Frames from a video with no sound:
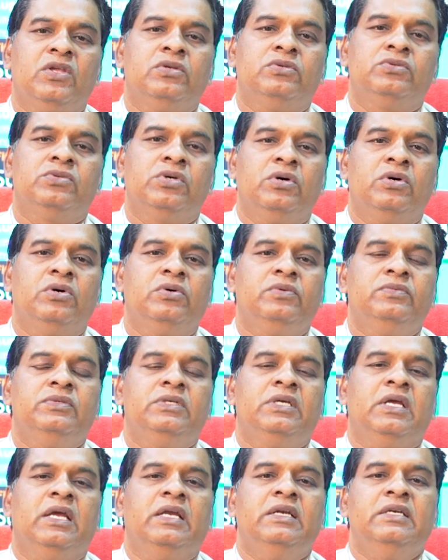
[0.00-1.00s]
So,
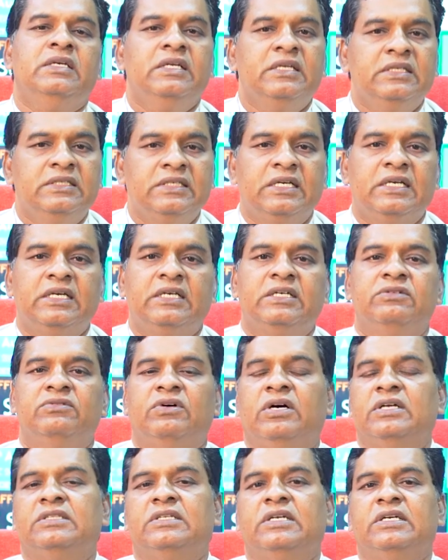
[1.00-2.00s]
in degenerative
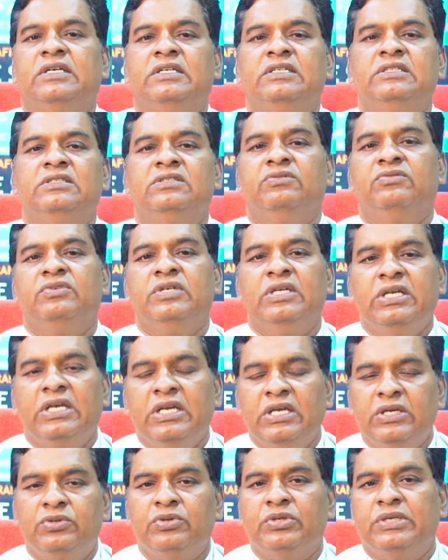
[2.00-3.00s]
arthritis, we
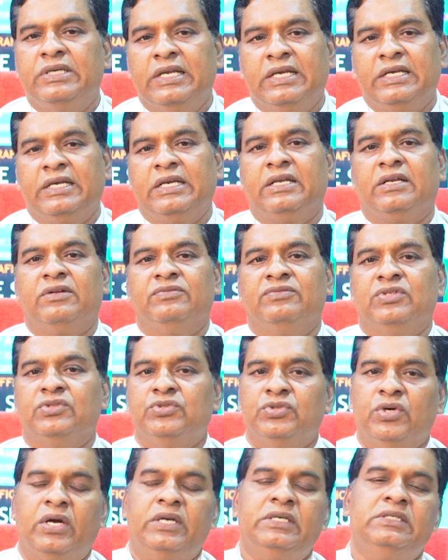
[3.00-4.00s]
need to take care of the
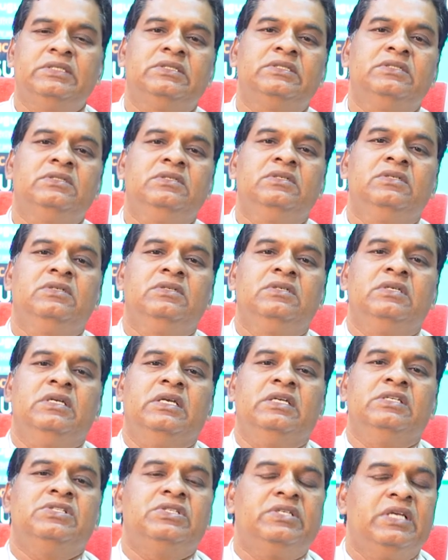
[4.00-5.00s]
joints.
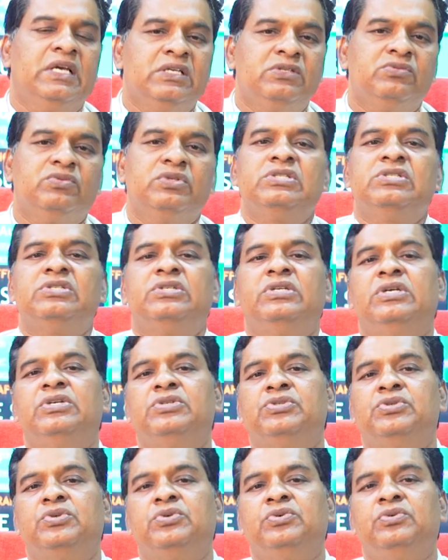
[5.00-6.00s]
In stage 1,
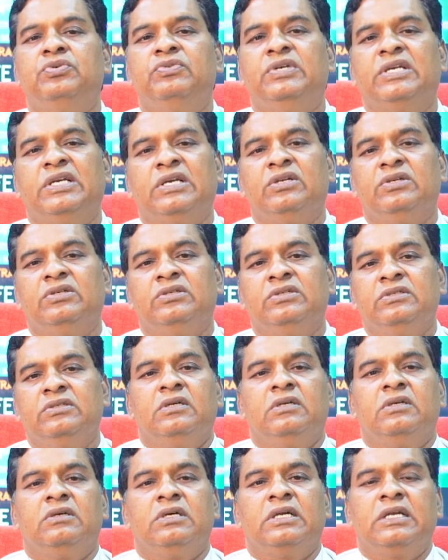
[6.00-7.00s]
stage 2, we can
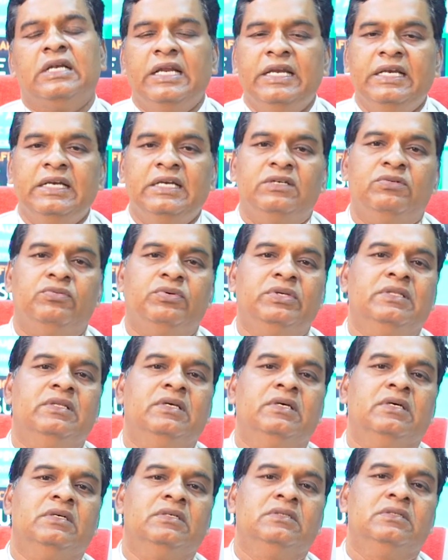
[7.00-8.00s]
clean it with
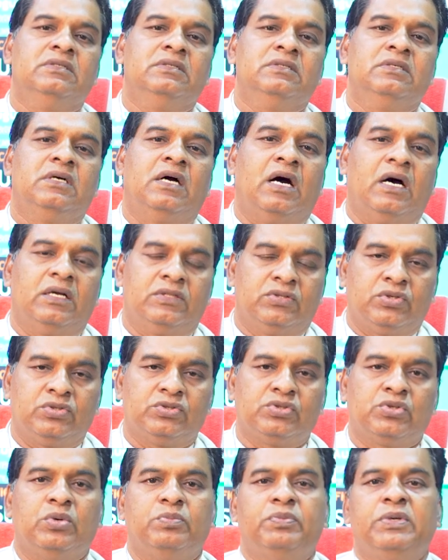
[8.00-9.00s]
the
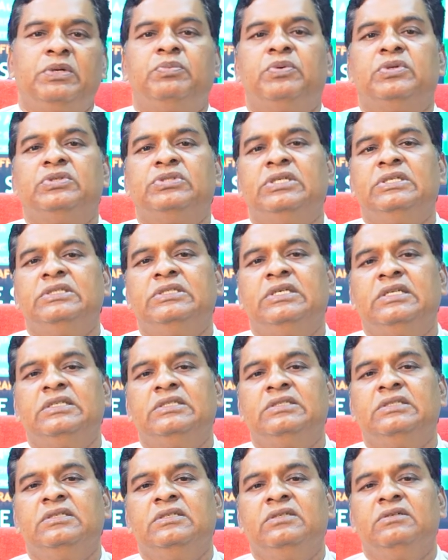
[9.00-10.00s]
arthroscopic procedures,
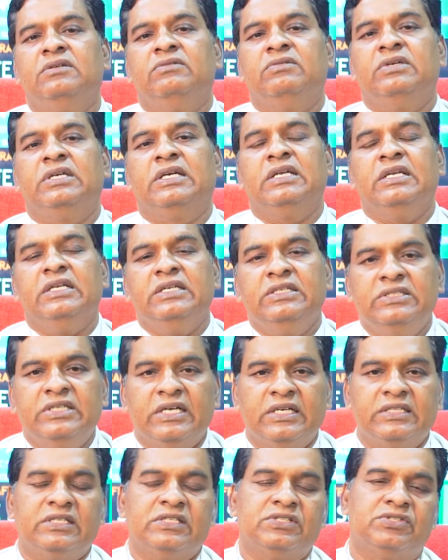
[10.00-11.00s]
we can
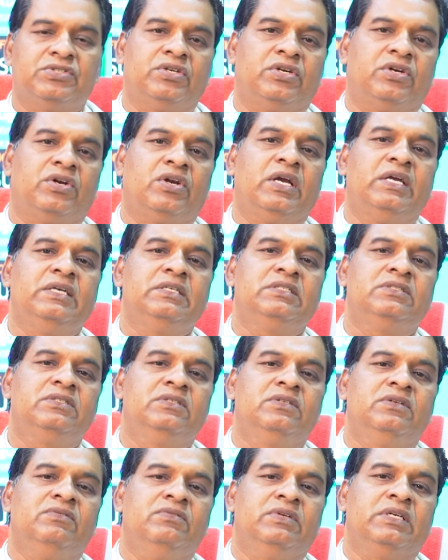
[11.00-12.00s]
inject the steroids,
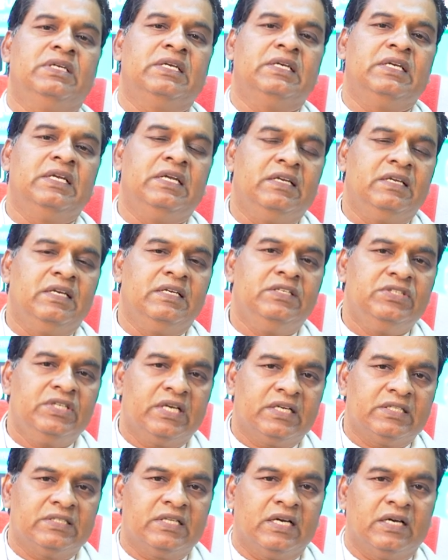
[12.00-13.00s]
we can
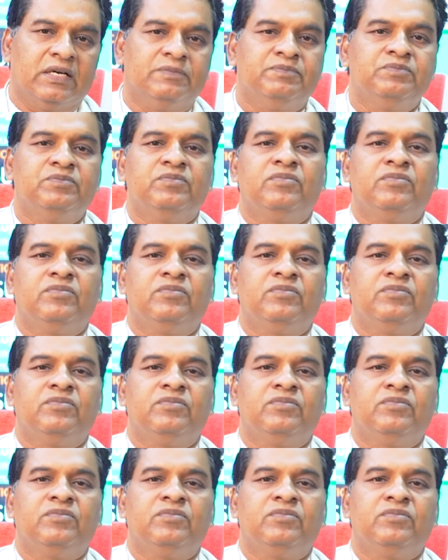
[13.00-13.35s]
inject the